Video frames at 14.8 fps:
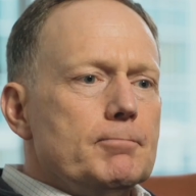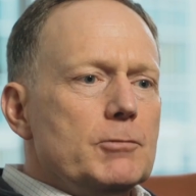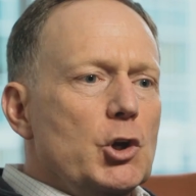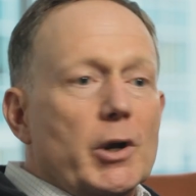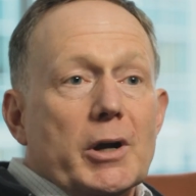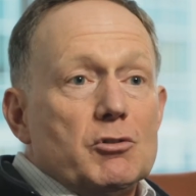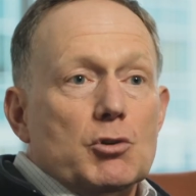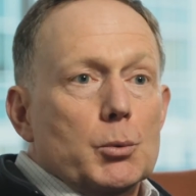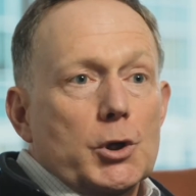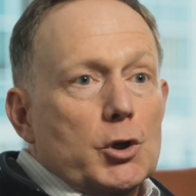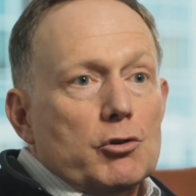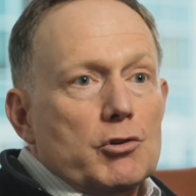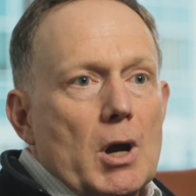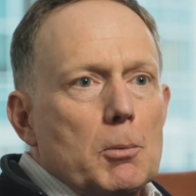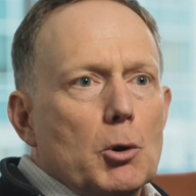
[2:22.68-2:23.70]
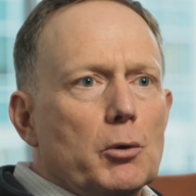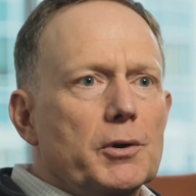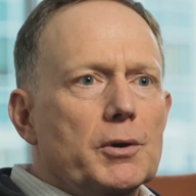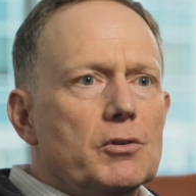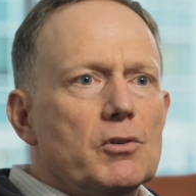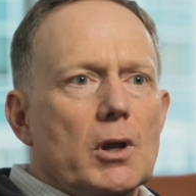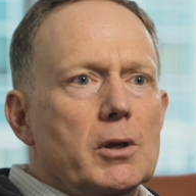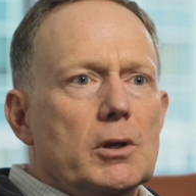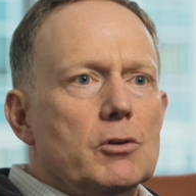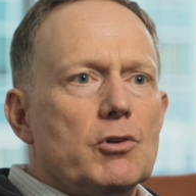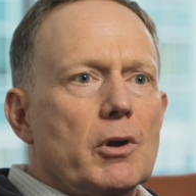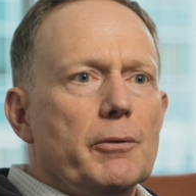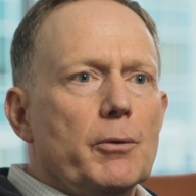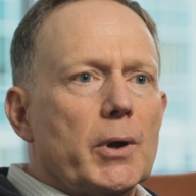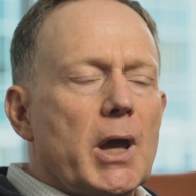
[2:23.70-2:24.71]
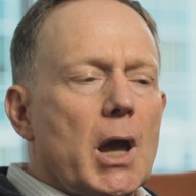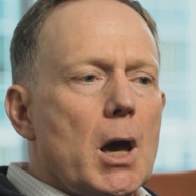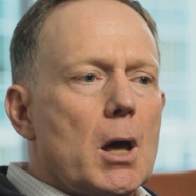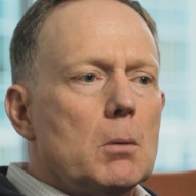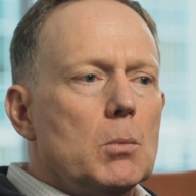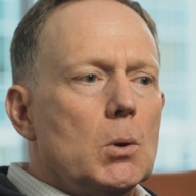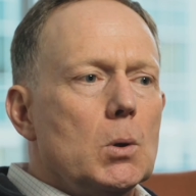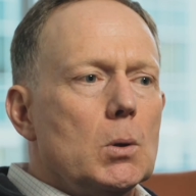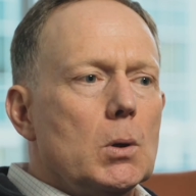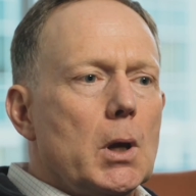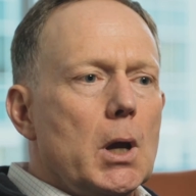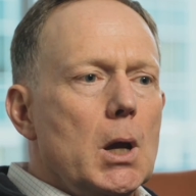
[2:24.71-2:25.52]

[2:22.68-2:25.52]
You're not doing a good job holding each other accountable,